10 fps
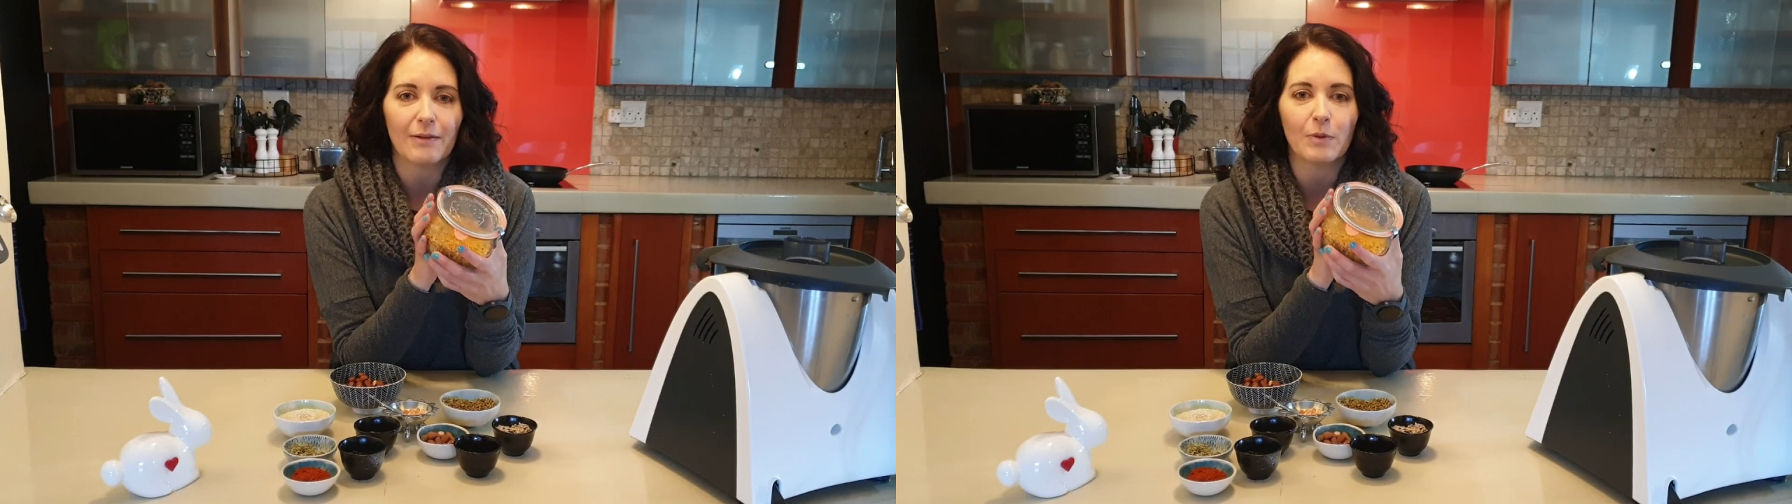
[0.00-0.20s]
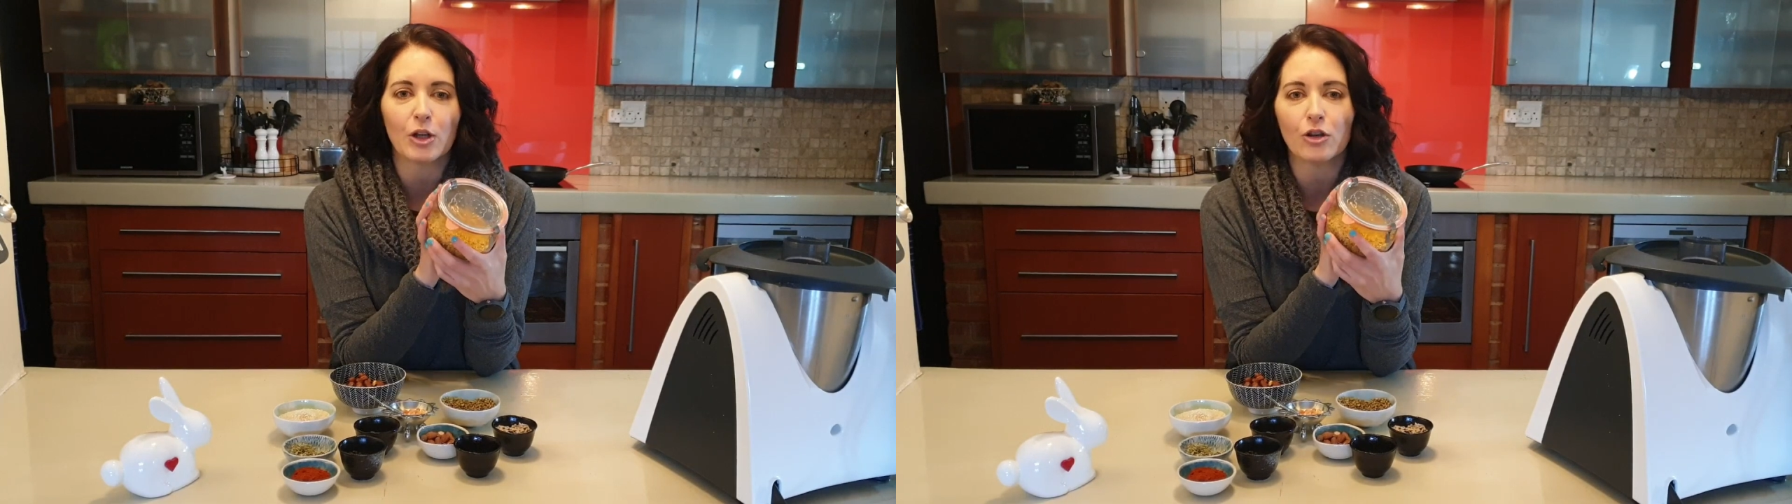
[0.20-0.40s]

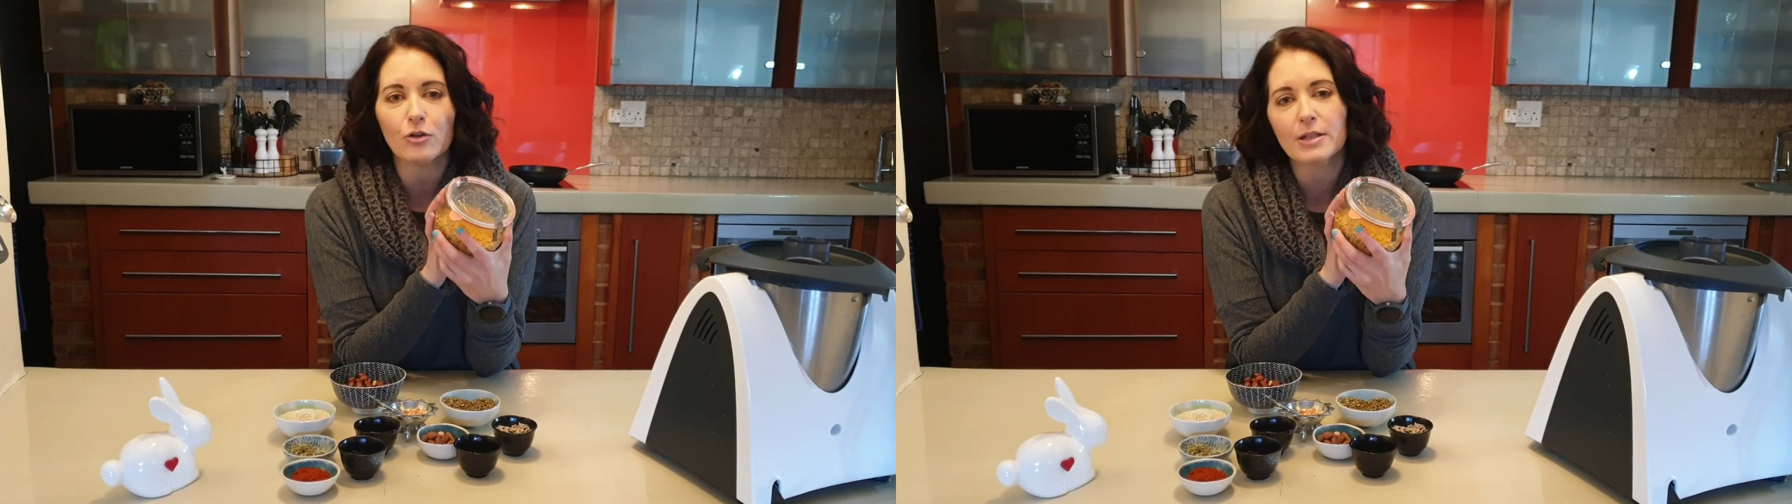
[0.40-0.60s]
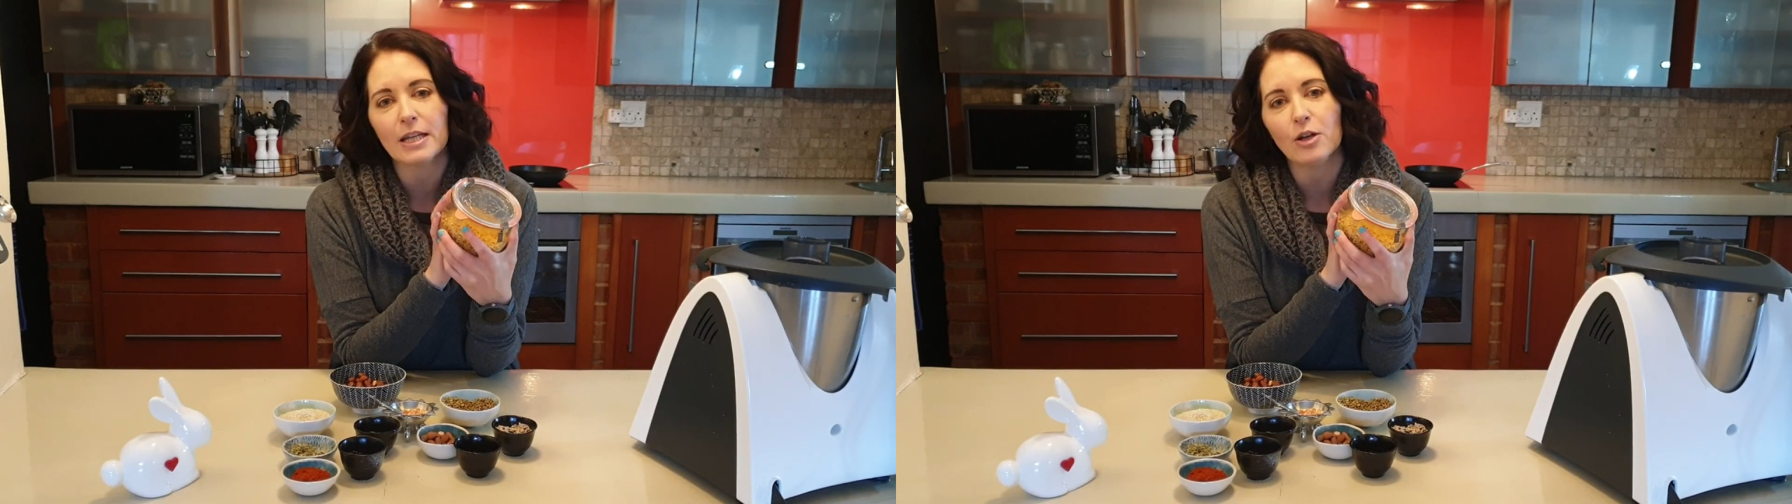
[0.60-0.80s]
and been
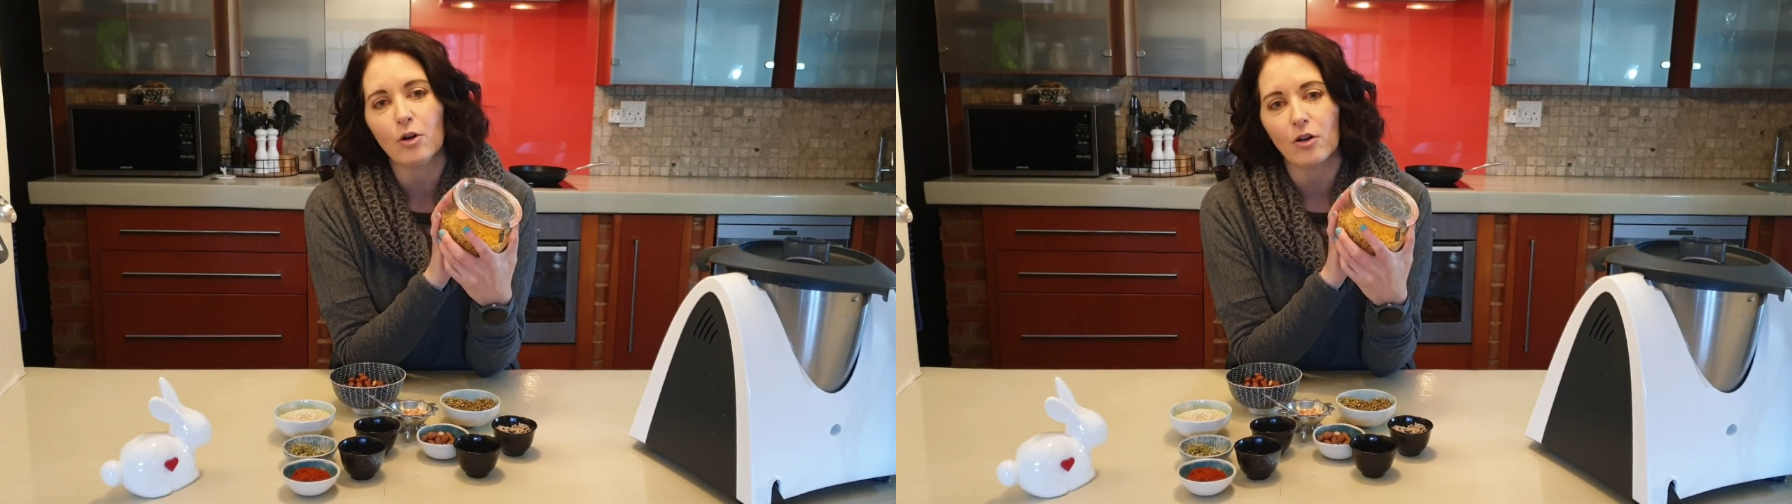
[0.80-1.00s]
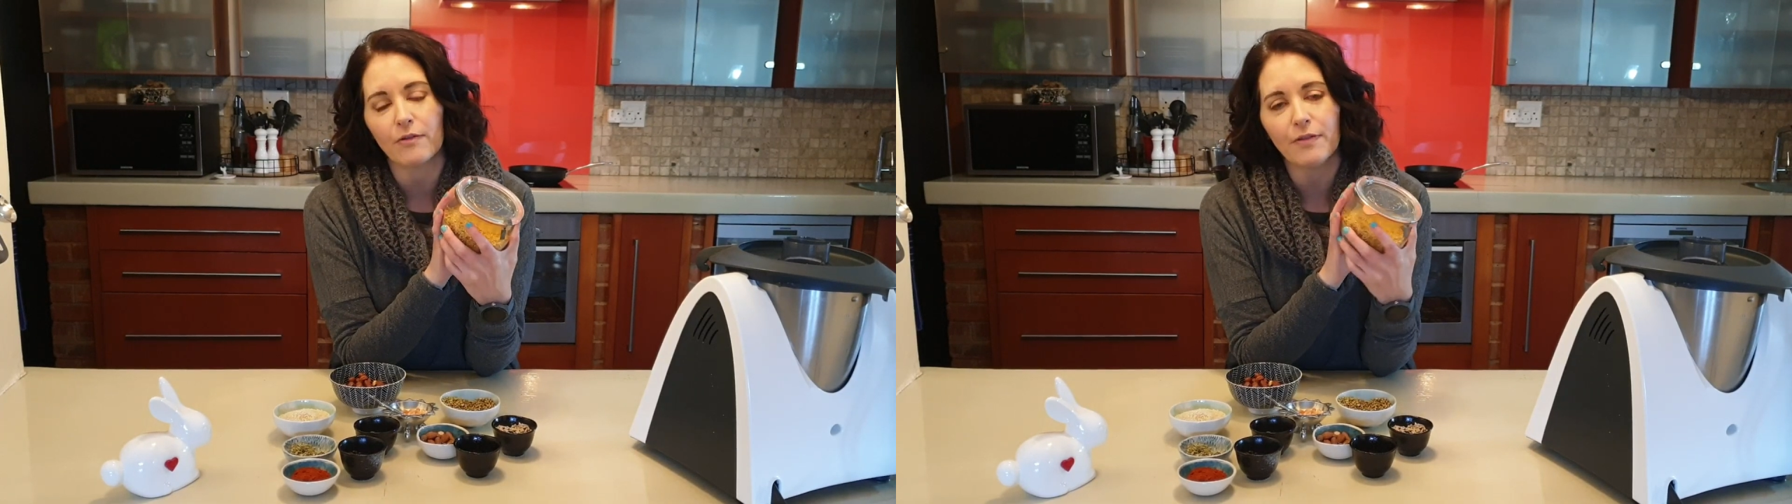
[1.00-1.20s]
using on